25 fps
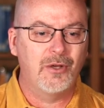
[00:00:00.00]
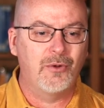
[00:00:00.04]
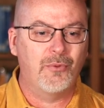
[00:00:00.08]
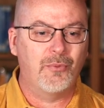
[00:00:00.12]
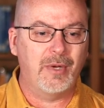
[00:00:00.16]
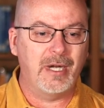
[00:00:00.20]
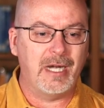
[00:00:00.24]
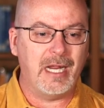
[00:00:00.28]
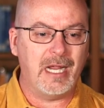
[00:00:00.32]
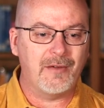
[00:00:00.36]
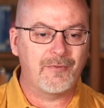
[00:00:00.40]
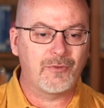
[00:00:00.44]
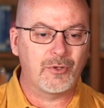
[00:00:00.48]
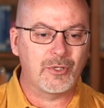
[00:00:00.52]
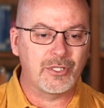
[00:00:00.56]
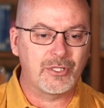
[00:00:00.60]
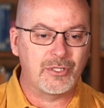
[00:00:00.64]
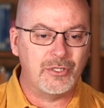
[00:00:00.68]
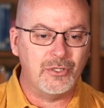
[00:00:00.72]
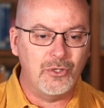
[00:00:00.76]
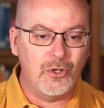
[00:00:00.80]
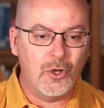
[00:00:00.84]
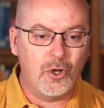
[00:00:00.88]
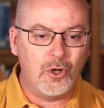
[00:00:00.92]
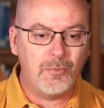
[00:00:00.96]
whatever
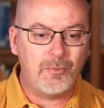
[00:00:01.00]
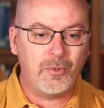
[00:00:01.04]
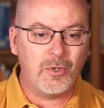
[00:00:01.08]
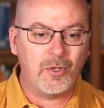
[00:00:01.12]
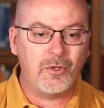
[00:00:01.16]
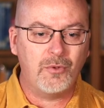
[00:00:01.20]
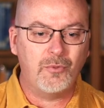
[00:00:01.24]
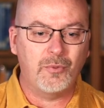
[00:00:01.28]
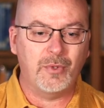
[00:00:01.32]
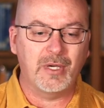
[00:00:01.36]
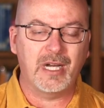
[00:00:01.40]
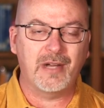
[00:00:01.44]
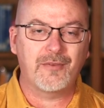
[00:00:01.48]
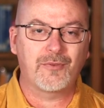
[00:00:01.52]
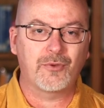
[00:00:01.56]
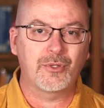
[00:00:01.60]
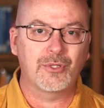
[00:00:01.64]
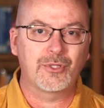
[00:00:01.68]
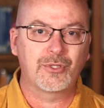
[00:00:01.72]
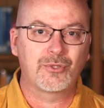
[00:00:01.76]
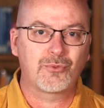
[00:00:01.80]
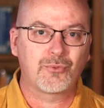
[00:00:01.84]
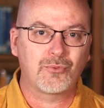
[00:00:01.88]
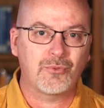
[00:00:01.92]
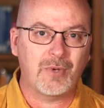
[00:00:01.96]
is noble, whatever
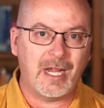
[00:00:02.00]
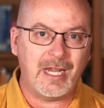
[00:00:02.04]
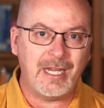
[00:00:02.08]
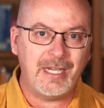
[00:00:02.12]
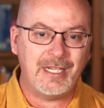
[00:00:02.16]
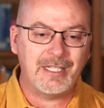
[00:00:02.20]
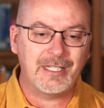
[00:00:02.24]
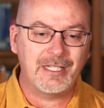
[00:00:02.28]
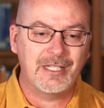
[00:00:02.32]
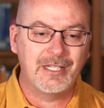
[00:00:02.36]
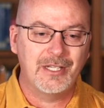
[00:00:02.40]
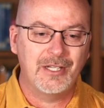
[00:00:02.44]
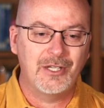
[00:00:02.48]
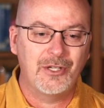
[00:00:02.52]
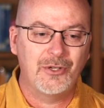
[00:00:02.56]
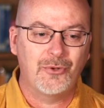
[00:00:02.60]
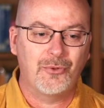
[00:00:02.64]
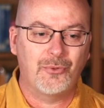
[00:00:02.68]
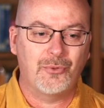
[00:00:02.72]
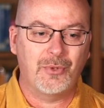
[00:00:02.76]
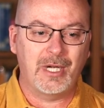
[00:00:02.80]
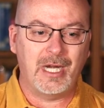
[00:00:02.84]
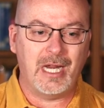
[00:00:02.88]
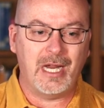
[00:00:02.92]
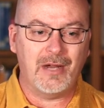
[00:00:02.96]
is right,
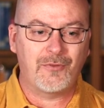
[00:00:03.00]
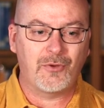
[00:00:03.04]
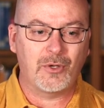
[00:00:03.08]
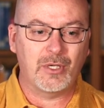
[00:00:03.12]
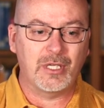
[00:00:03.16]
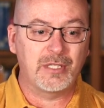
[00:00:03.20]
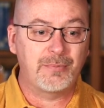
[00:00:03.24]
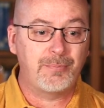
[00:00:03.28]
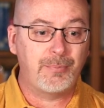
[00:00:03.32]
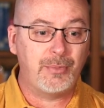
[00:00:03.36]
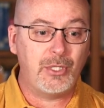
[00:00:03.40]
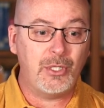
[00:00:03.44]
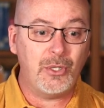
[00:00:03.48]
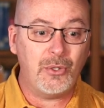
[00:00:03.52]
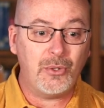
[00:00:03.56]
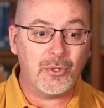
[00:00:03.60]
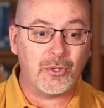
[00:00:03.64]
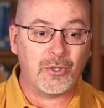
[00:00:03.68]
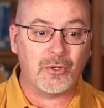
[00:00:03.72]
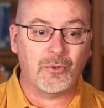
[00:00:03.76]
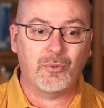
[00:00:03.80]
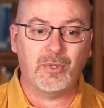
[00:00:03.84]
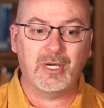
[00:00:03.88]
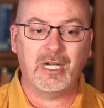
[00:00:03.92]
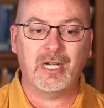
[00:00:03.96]
whatever is
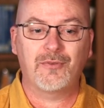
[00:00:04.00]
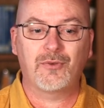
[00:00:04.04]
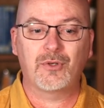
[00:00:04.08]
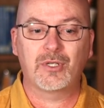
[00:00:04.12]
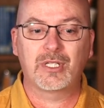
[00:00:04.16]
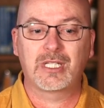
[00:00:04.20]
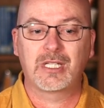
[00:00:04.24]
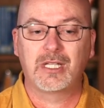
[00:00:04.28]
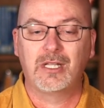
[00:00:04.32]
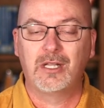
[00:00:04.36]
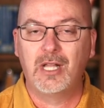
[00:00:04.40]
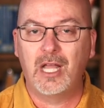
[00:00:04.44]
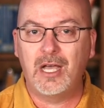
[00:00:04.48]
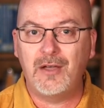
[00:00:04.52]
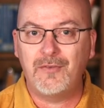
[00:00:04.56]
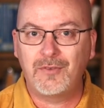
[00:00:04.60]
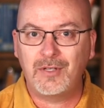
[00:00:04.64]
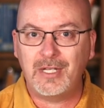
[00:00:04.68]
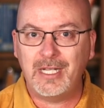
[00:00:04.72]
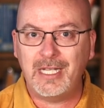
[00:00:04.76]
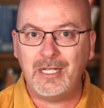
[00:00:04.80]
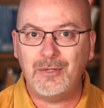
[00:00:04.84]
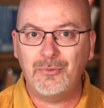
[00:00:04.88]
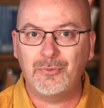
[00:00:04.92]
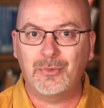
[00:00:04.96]
pure, whatever is
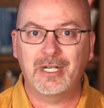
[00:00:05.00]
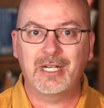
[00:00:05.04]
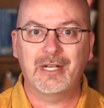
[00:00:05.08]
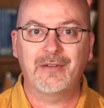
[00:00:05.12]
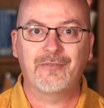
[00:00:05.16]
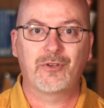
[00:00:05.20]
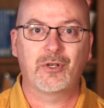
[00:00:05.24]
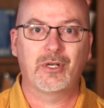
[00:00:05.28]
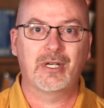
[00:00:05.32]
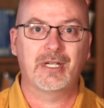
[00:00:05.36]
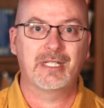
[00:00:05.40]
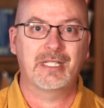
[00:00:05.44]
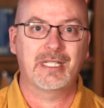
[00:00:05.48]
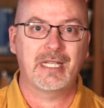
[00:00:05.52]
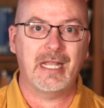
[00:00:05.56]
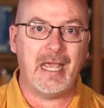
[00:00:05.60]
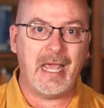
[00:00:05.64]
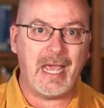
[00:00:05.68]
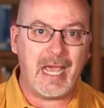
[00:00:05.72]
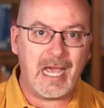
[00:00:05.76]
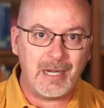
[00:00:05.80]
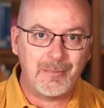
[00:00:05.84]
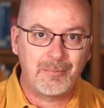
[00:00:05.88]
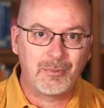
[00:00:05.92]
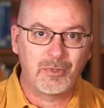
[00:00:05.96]
lovely, whatever is
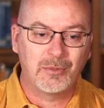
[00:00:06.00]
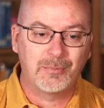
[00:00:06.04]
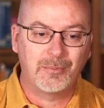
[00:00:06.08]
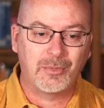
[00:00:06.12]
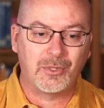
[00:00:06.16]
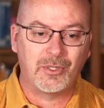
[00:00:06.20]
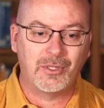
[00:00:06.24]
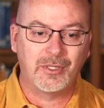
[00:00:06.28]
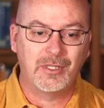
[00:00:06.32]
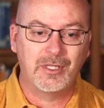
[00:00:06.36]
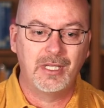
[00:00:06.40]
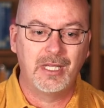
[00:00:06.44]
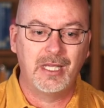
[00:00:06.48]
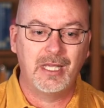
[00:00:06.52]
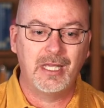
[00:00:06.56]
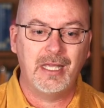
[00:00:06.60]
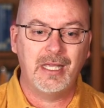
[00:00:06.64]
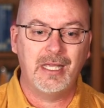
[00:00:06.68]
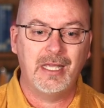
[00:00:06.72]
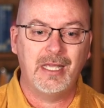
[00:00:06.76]
admirable,